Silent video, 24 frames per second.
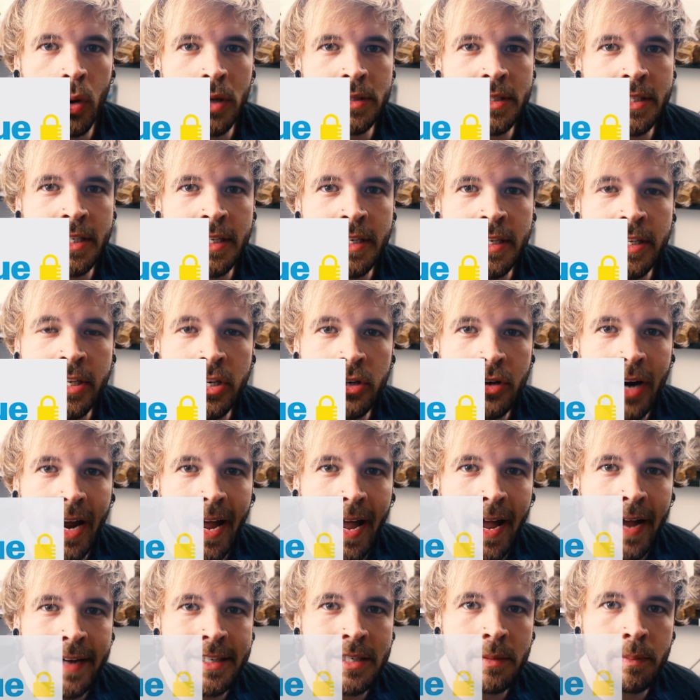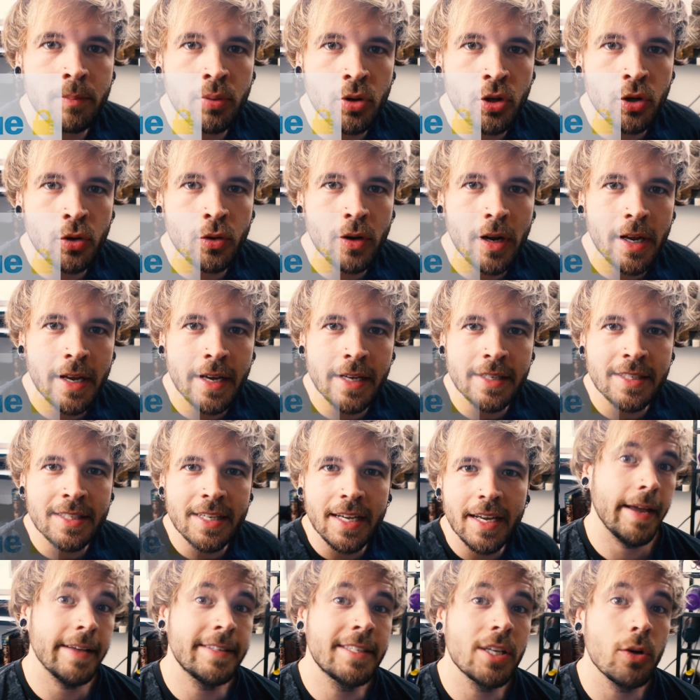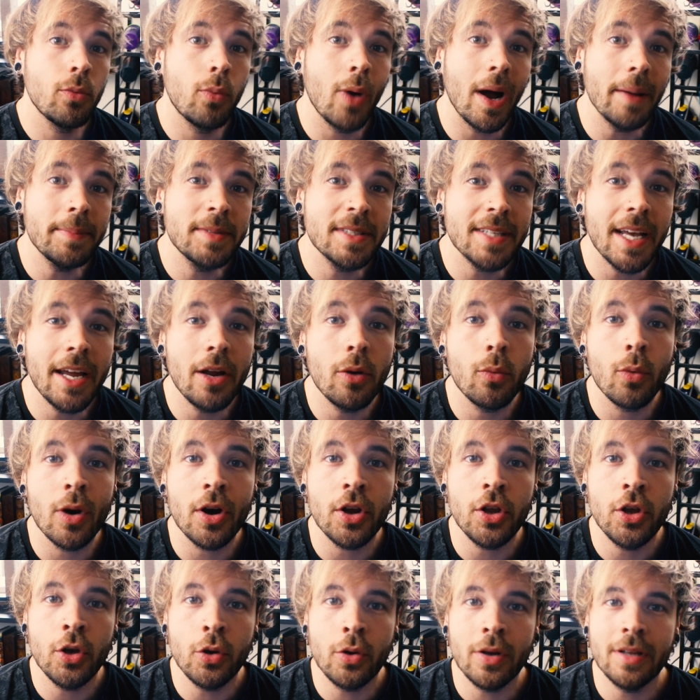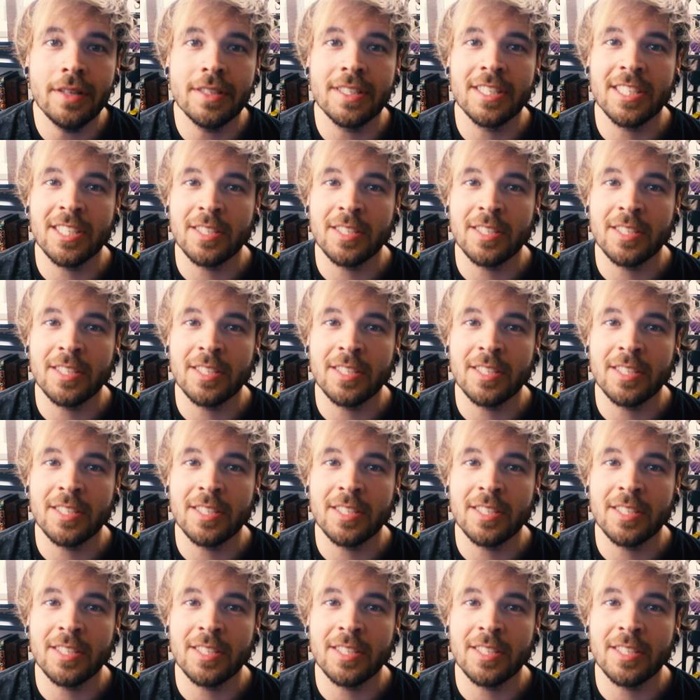what Secure Act Blue is, it's a website where you can